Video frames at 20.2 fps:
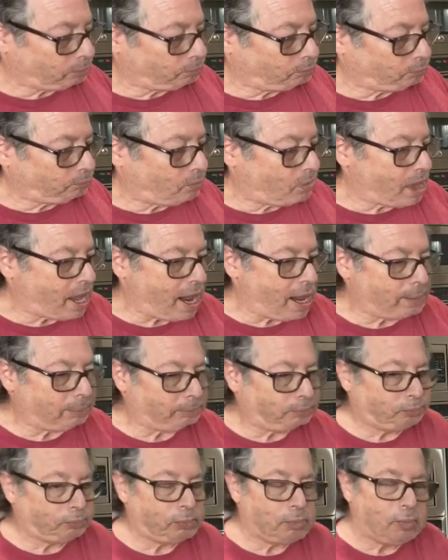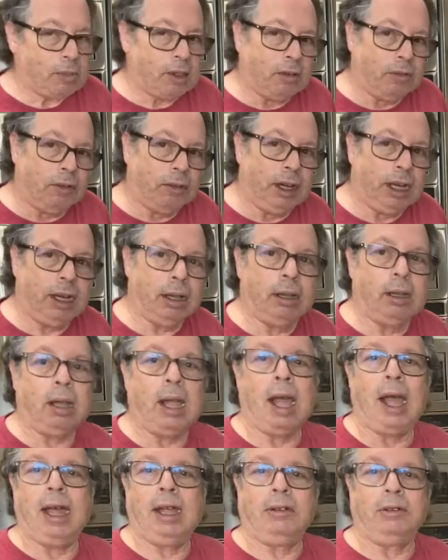that real
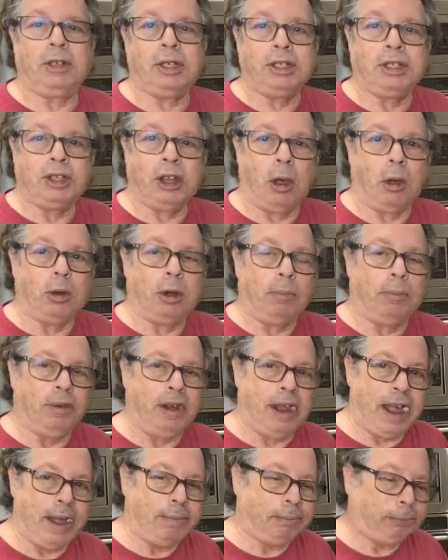Irish soda bread